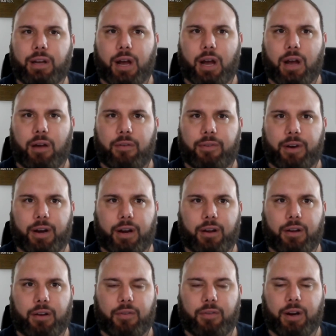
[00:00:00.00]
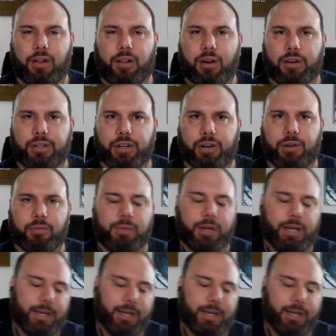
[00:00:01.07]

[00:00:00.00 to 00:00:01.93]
uh, very very long term.